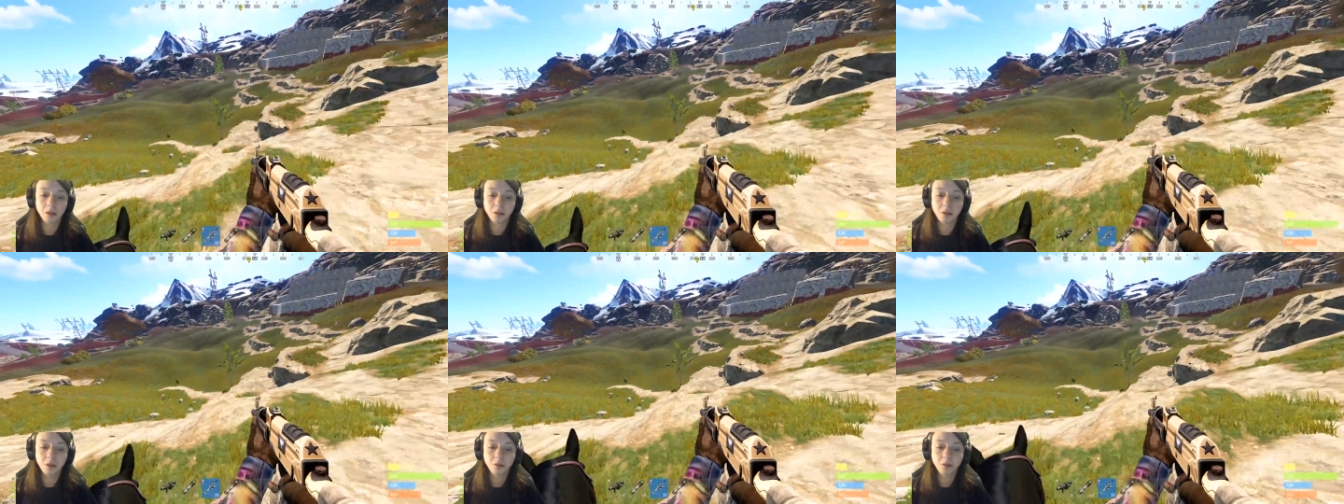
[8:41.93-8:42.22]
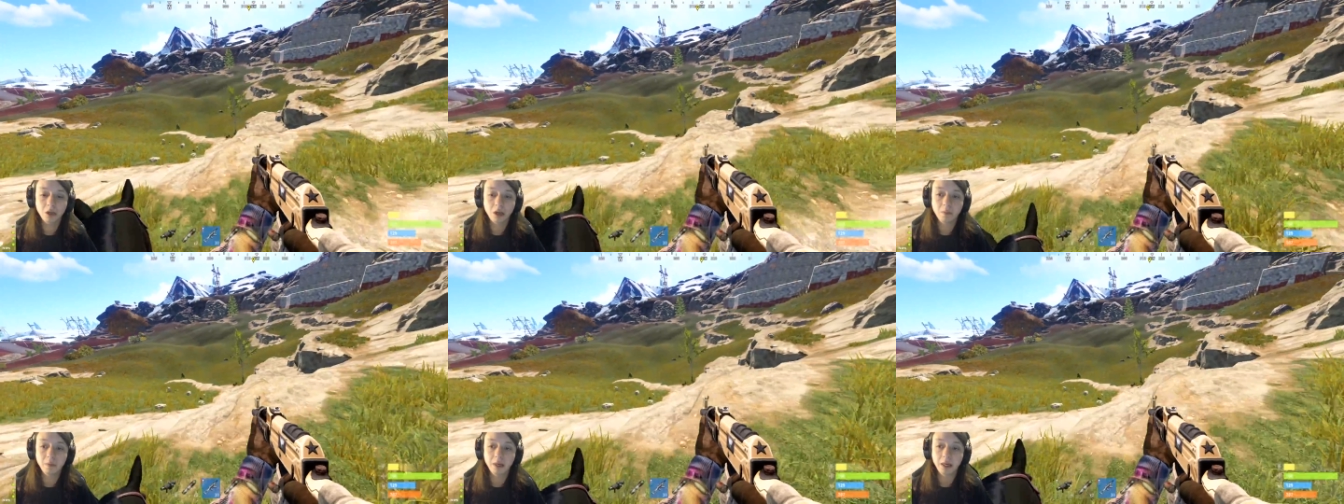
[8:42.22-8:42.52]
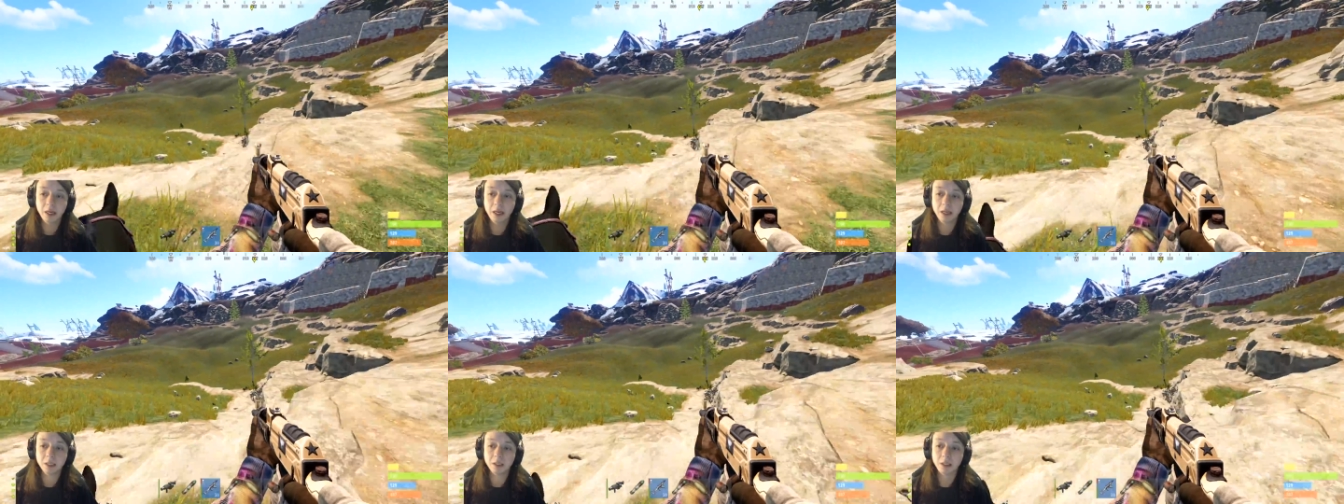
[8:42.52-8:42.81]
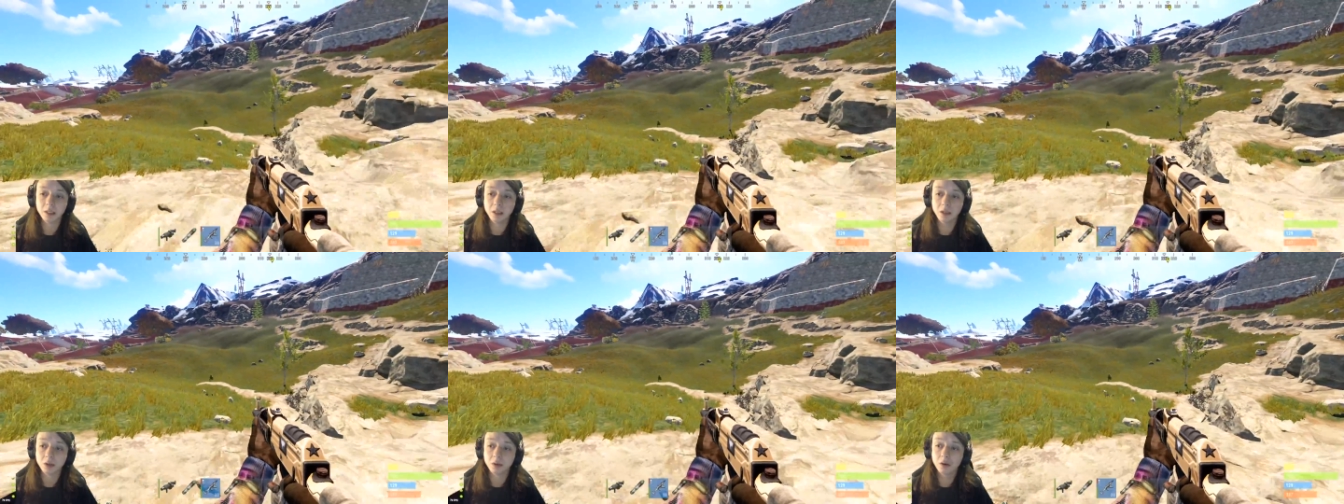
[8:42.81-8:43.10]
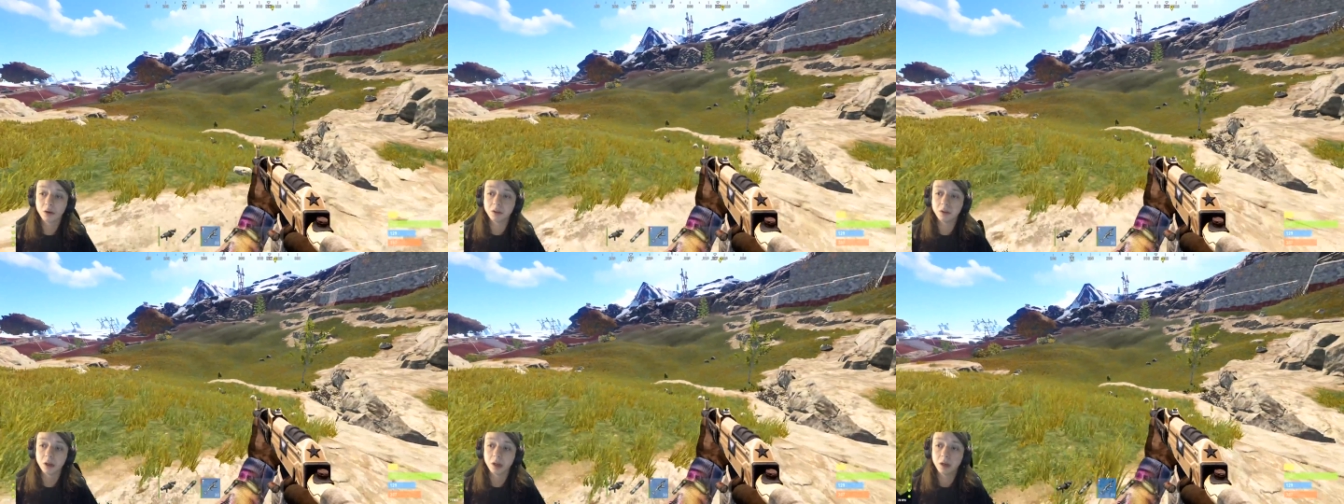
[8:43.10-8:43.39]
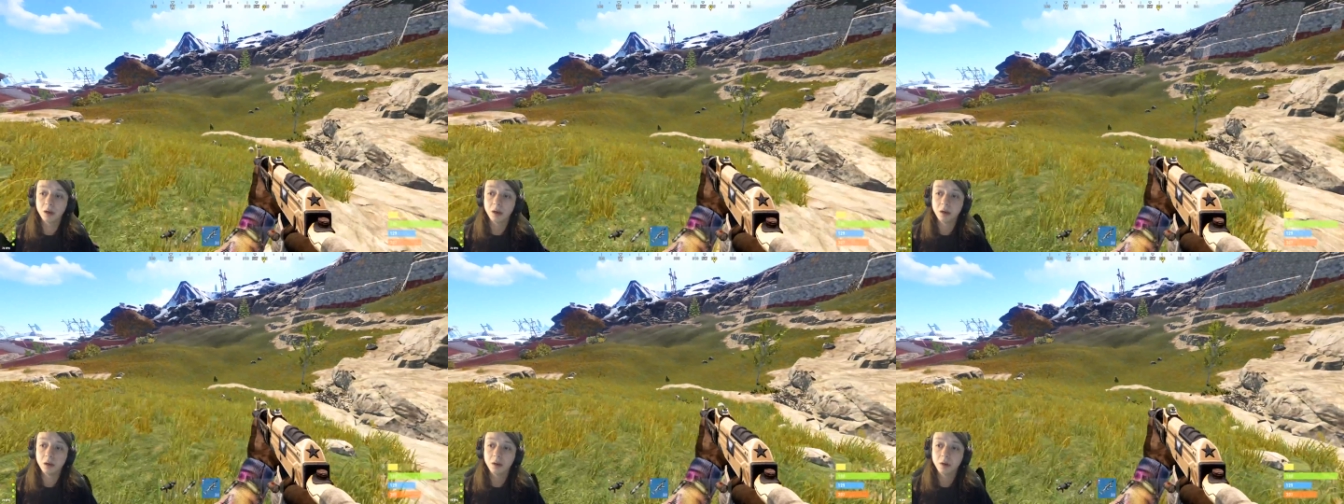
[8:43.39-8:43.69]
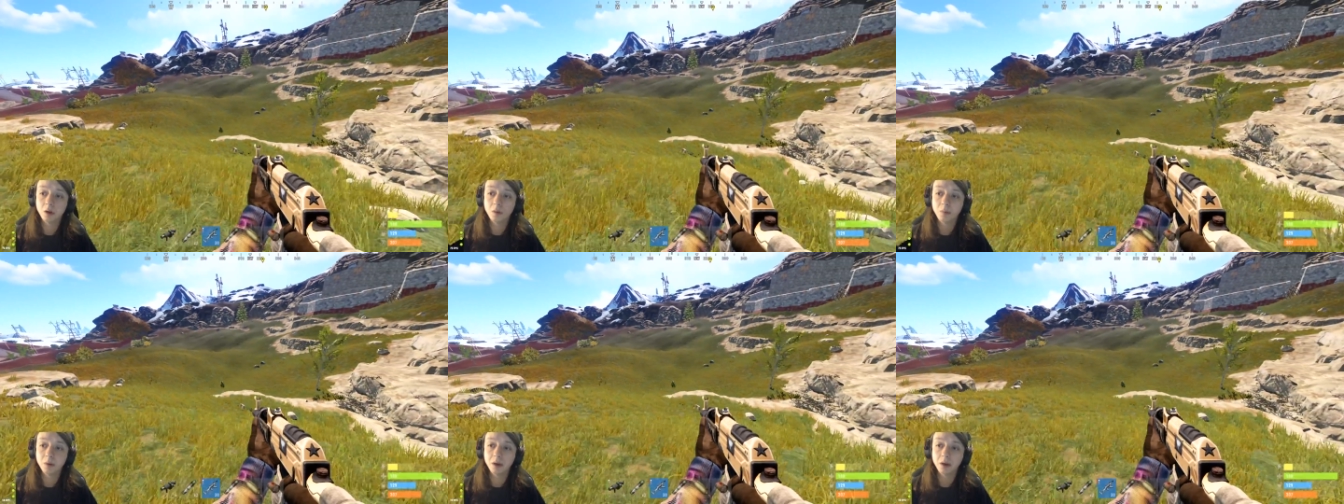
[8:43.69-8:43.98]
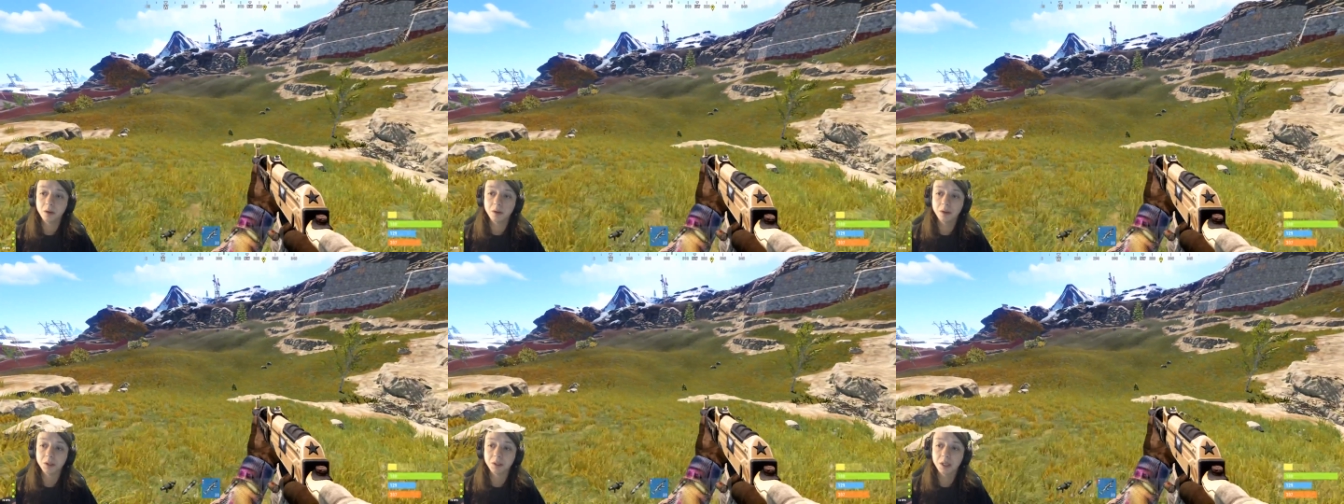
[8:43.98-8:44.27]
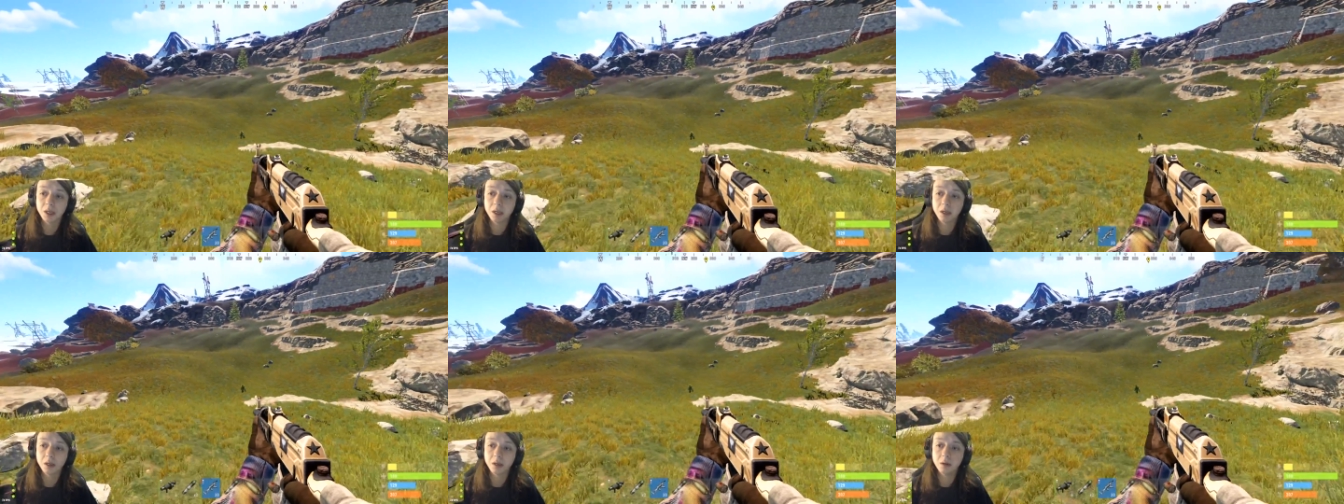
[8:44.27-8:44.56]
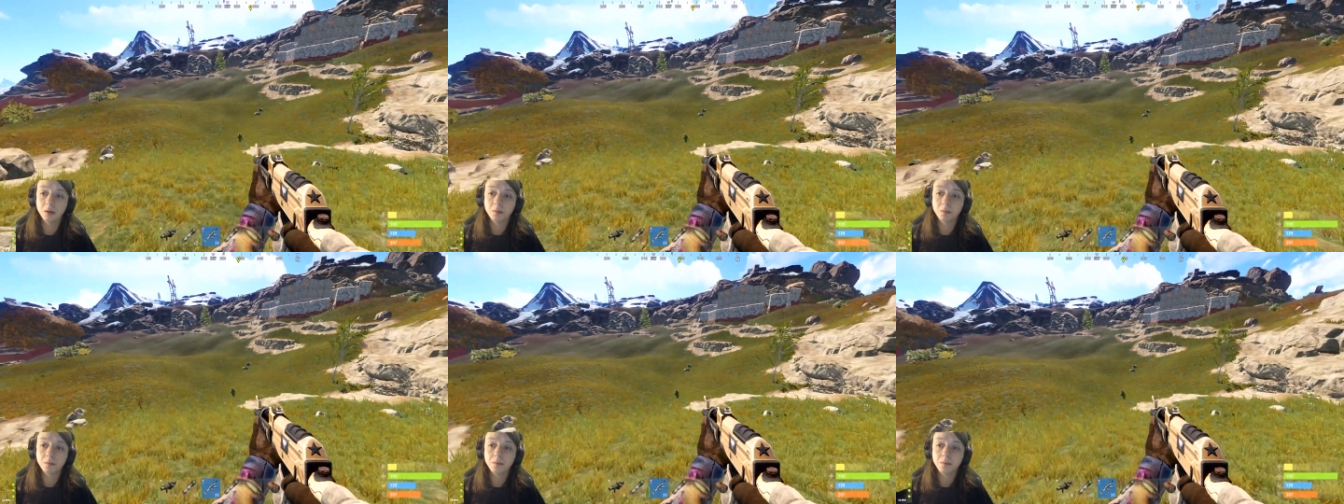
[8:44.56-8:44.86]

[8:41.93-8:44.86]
Two Tommy guys and the door's open on the side.